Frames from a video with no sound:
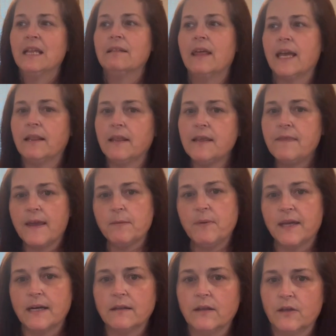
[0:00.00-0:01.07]
Lately, they've
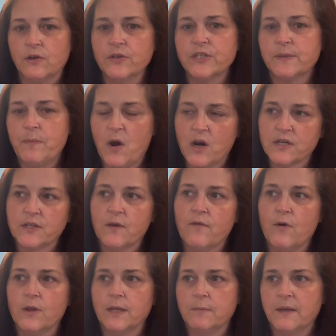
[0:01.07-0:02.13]
been a little sparse.
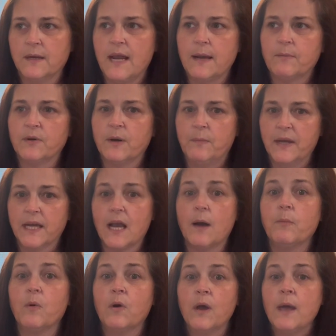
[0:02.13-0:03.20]
I've only been able to pick
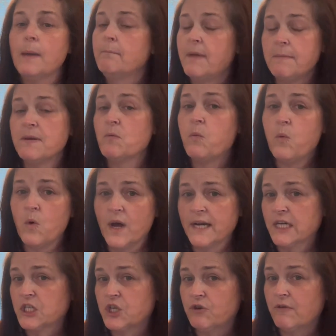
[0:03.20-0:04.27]
up maybe one
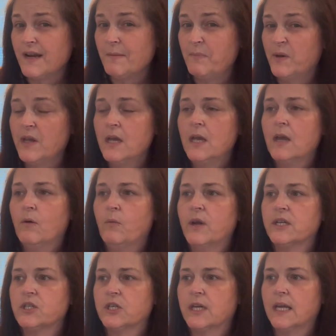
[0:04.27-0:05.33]
a trip,
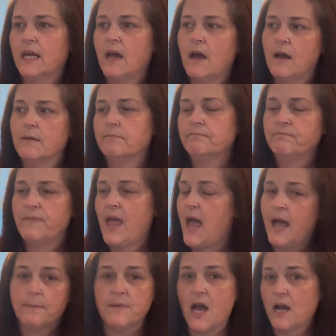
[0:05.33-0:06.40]
which I'm
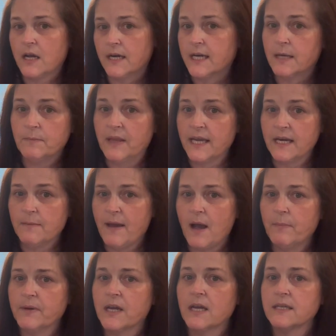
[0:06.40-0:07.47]
not going to complain
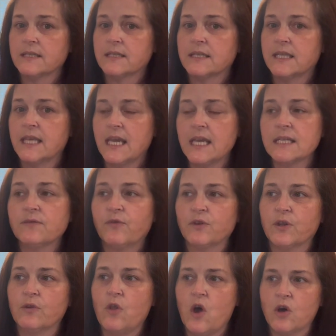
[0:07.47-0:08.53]
about because these for
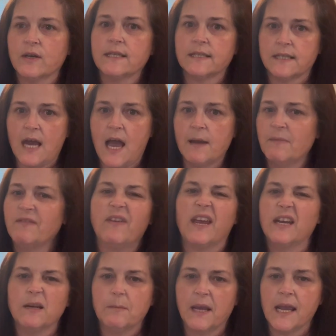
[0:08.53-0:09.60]
the longest time
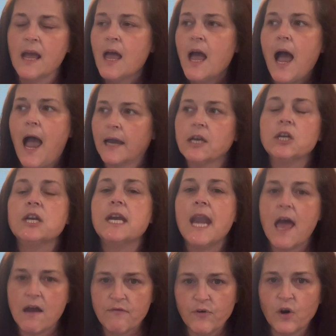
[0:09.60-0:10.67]
evaded me. I could
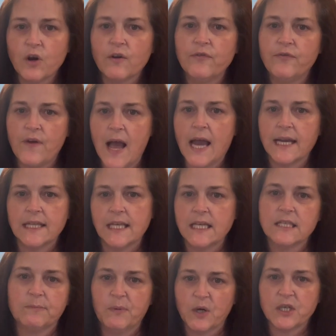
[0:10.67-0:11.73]
never find
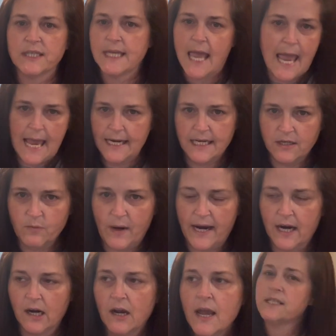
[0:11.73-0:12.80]
these books
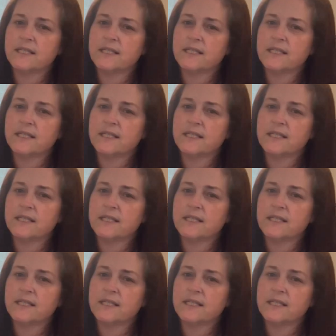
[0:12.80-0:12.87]
anywhere.